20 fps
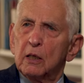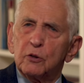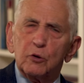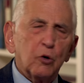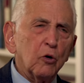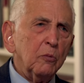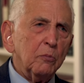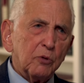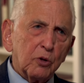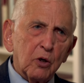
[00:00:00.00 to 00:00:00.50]

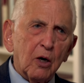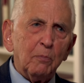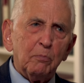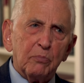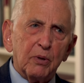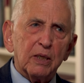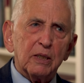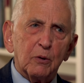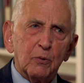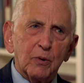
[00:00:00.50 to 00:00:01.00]

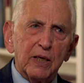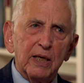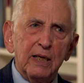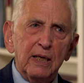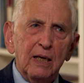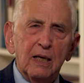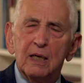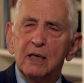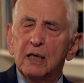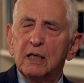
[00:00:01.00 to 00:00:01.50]
Trump, by the
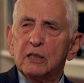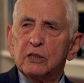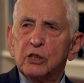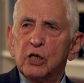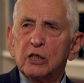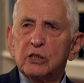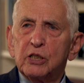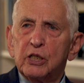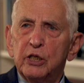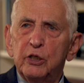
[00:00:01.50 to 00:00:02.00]
way,
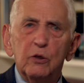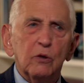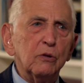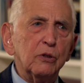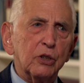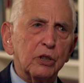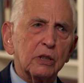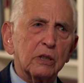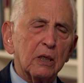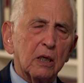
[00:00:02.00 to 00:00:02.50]
just
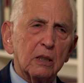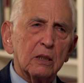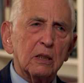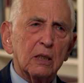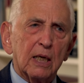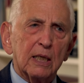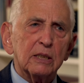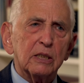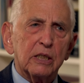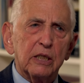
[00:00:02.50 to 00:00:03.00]
used
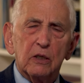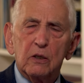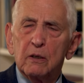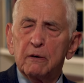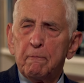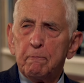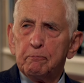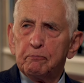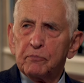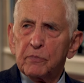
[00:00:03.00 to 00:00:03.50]
last year